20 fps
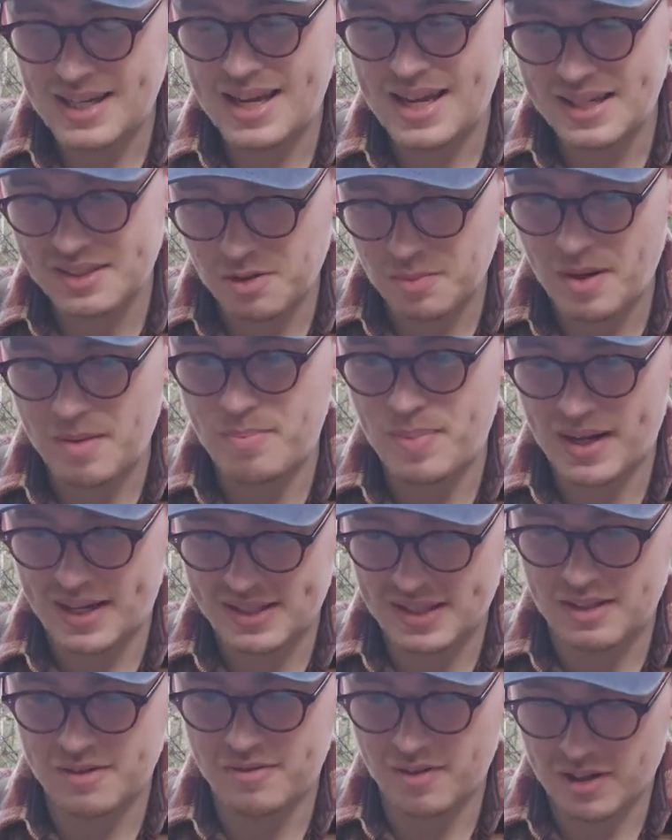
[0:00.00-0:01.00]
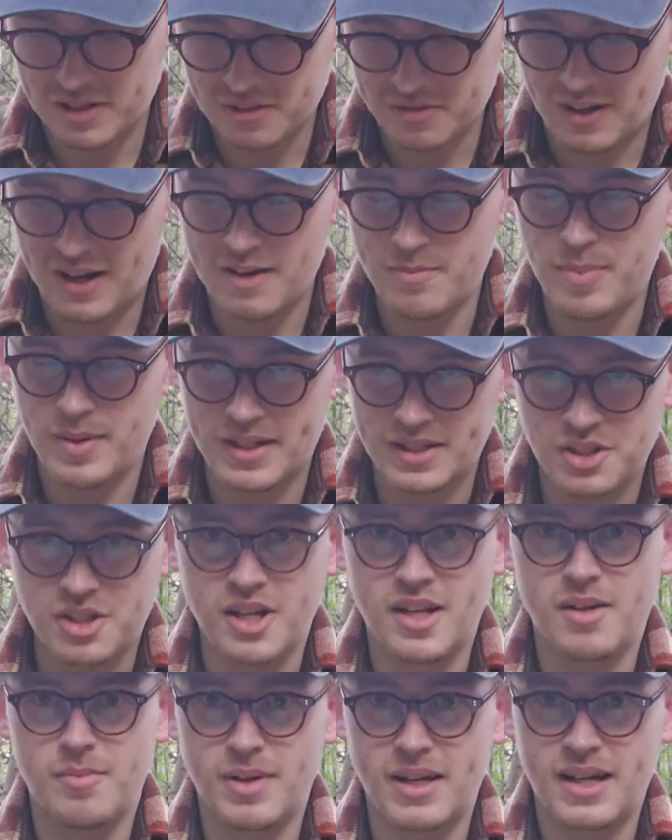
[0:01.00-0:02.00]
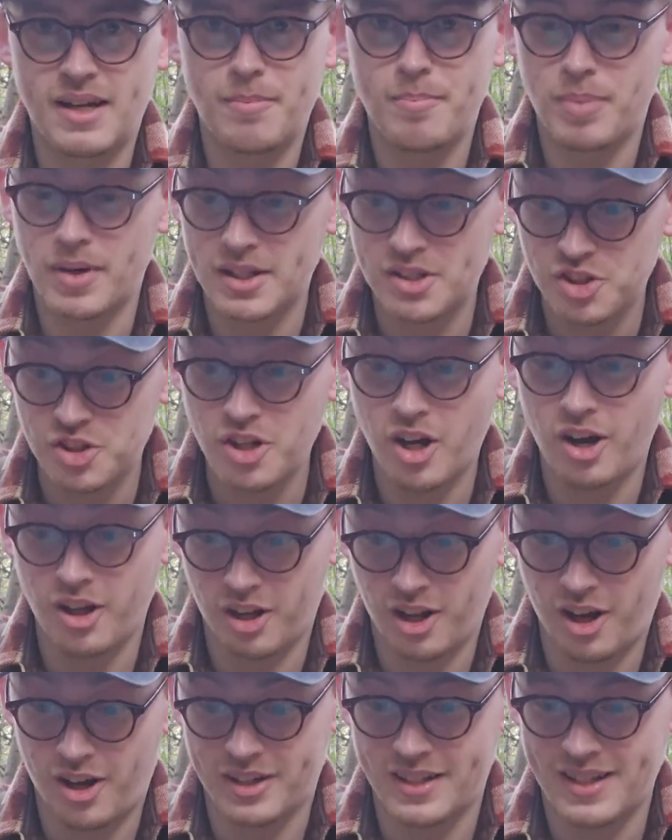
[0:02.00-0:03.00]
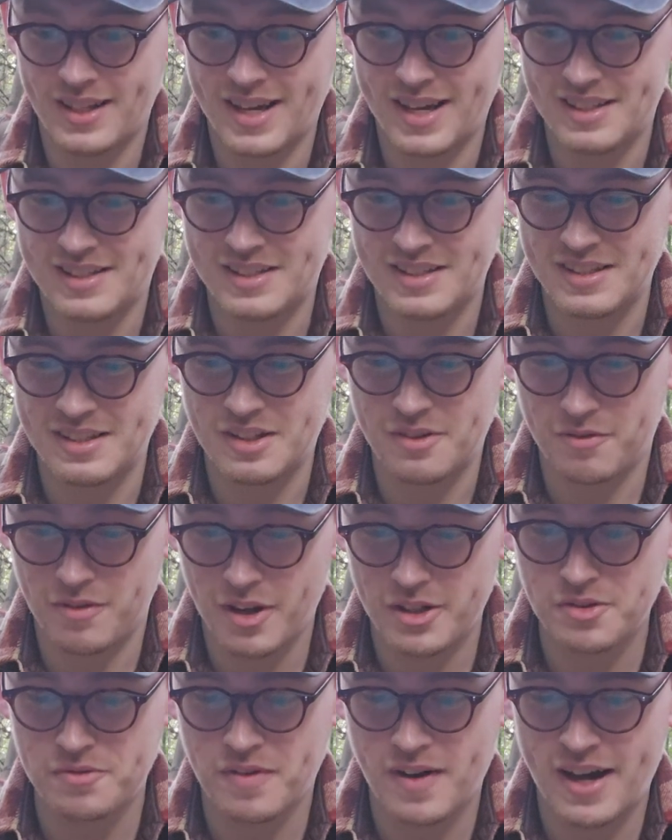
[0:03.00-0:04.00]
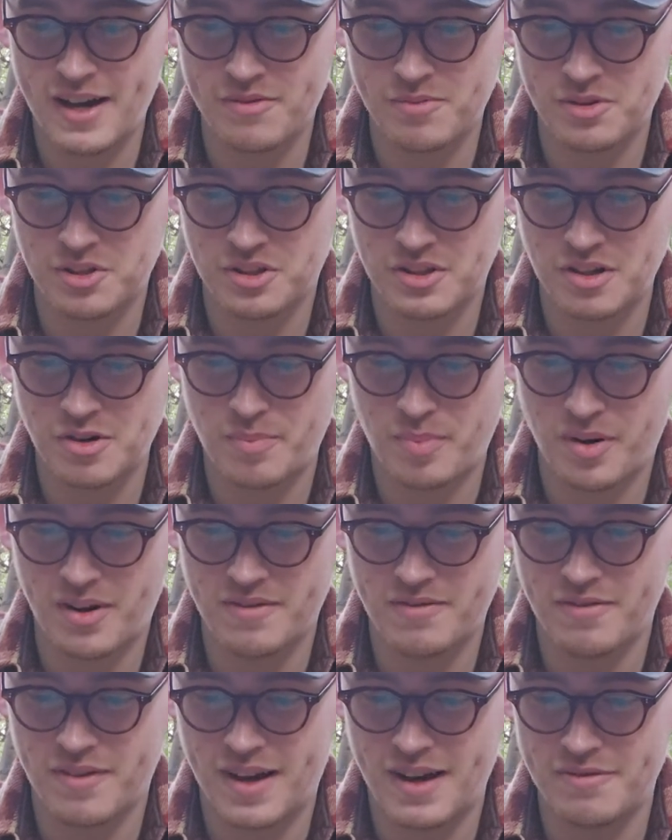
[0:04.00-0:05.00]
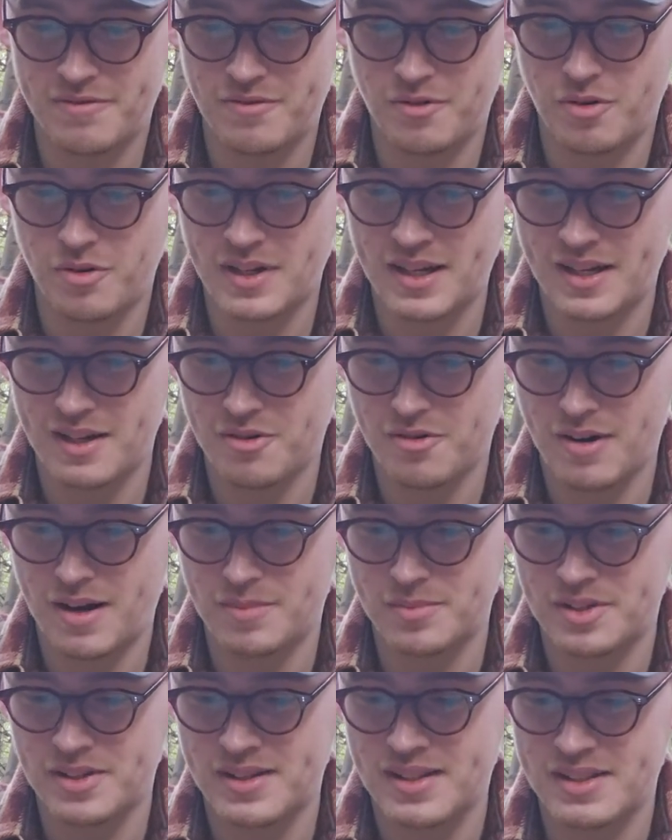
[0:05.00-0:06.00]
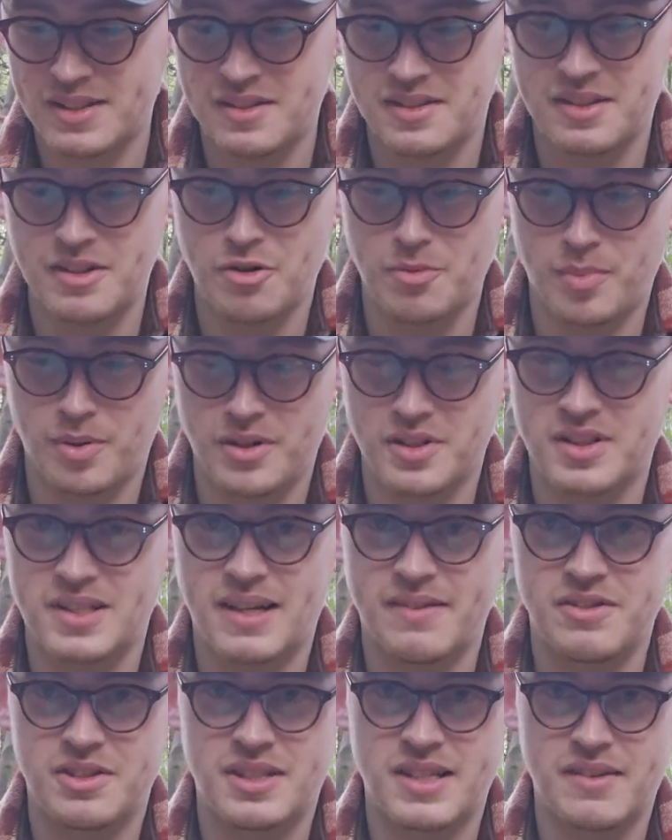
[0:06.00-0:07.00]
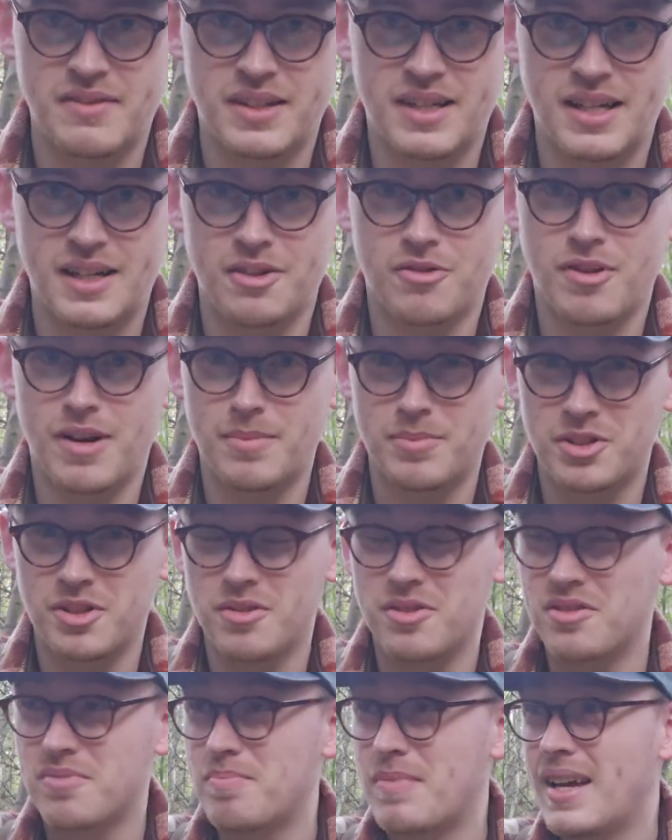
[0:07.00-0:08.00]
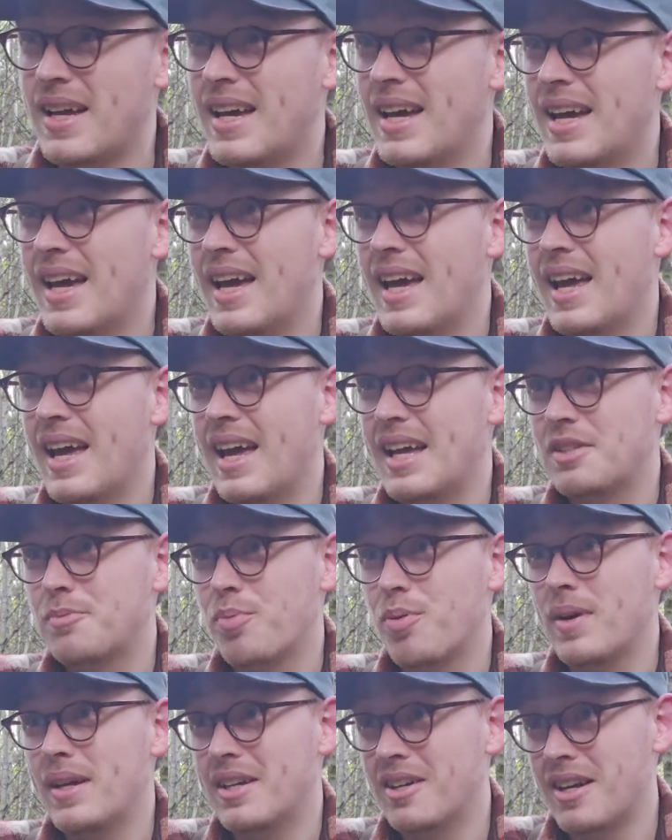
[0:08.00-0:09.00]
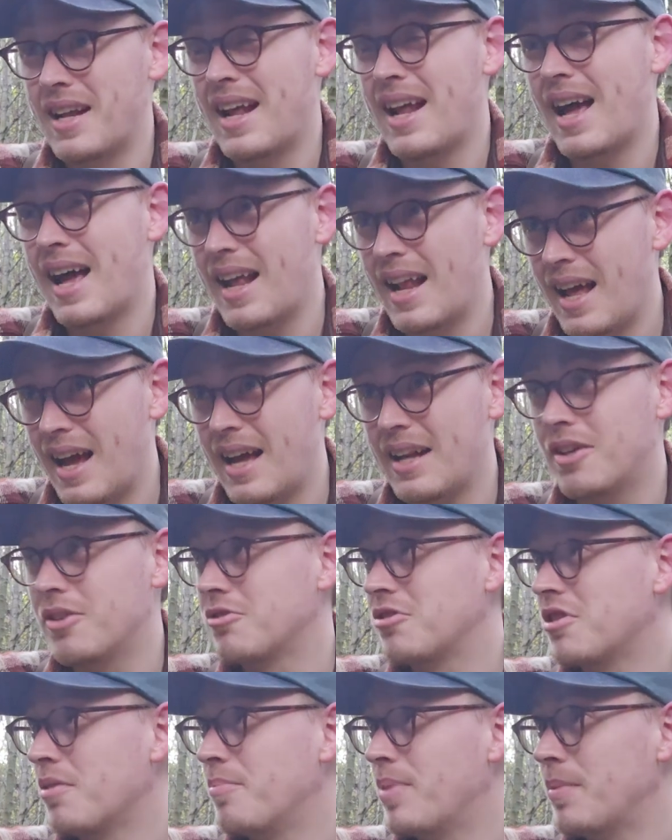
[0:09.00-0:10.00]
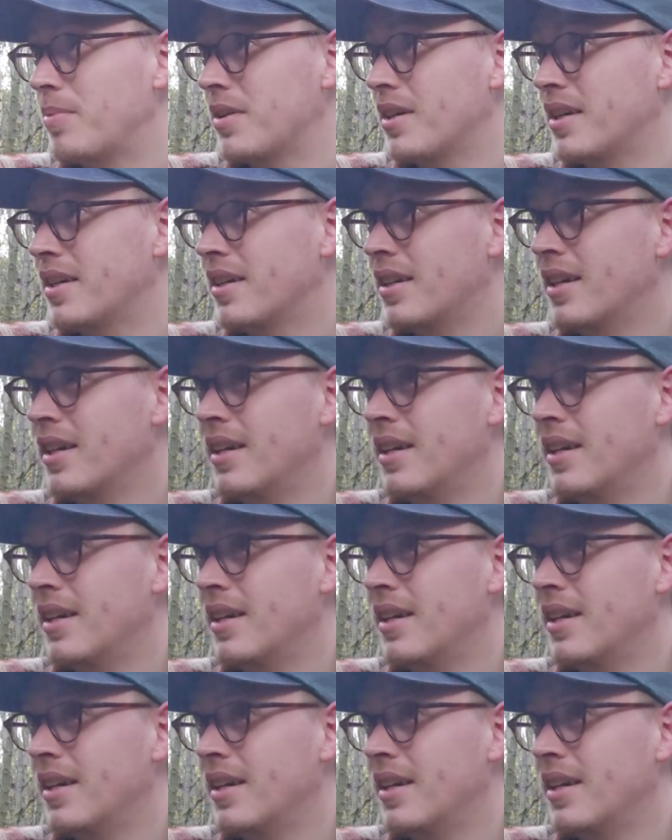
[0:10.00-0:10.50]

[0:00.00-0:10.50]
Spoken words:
is a bit bigger than the Flux 5, but it's going to be. But it's not a lot. The Flux 5 was 0.54 kilograms, and this is 0.77 kilograms, so it's pretty good. I know some people are